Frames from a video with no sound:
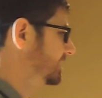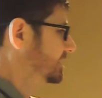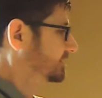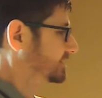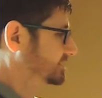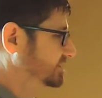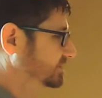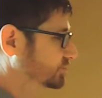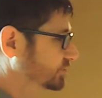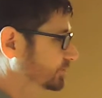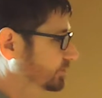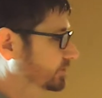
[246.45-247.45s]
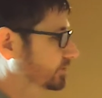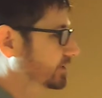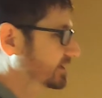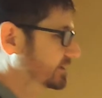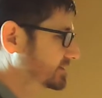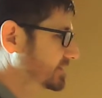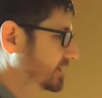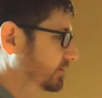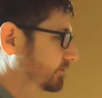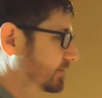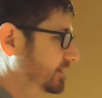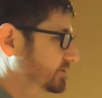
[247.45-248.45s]
the centripetal
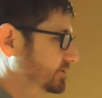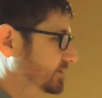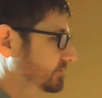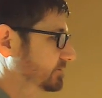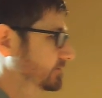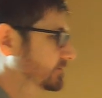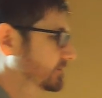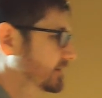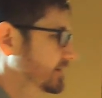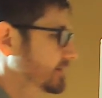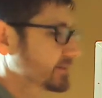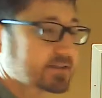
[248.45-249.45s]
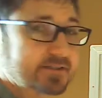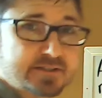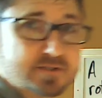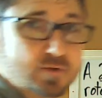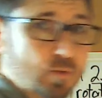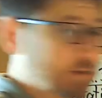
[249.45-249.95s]
acceleration. This is going